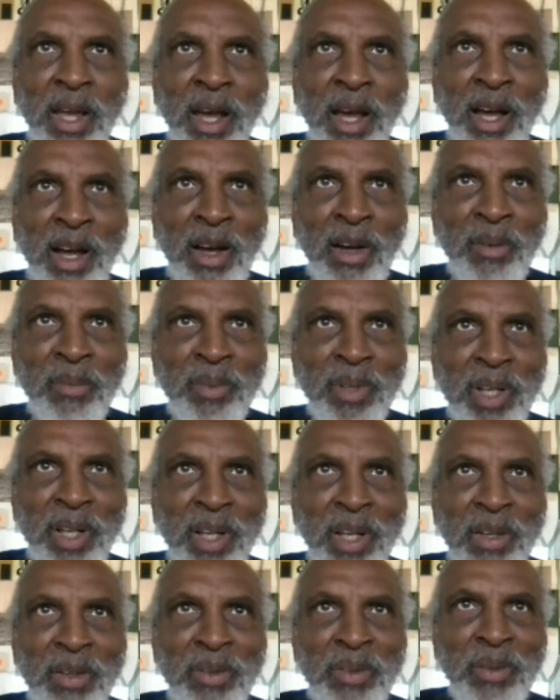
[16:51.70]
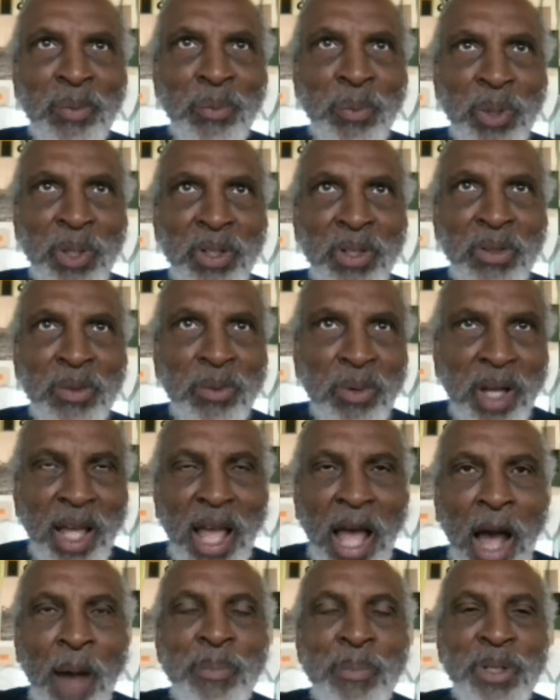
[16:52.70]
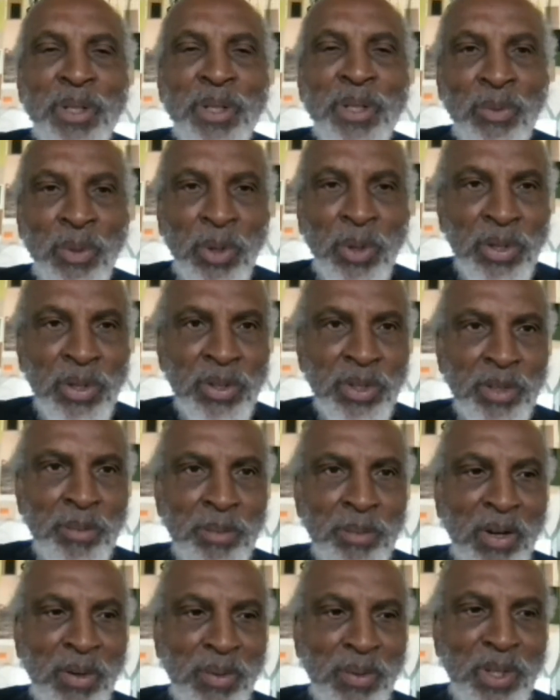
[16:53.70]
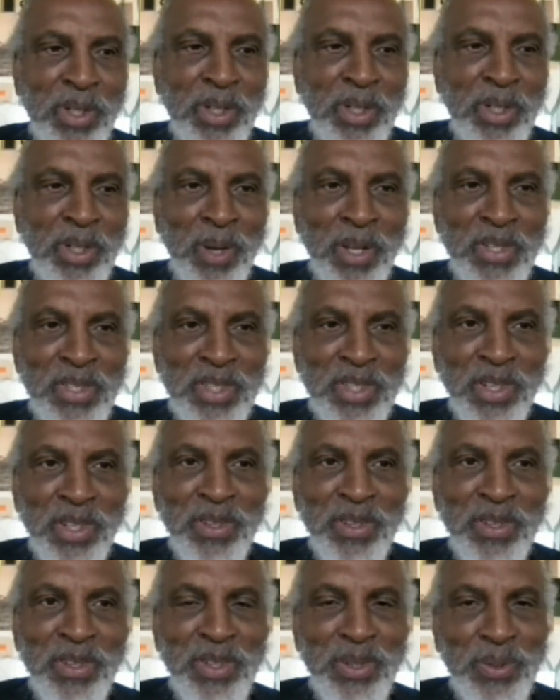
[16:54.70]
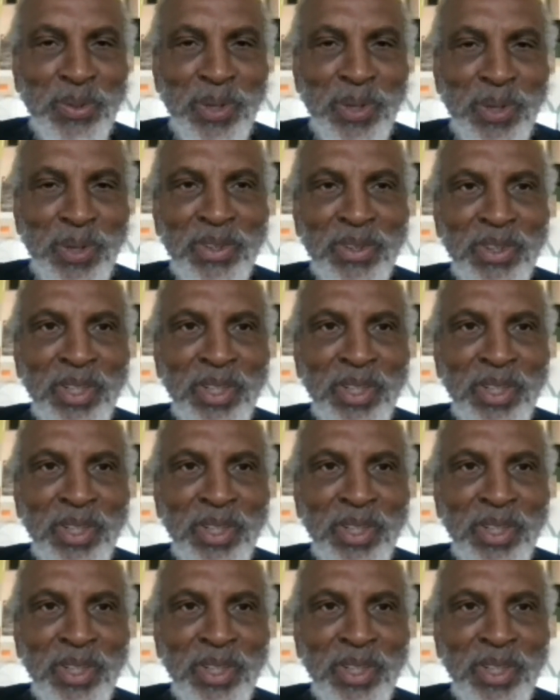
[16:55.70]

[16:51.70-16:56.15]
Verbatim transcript: uh, the real operative word about critical race theory is critical,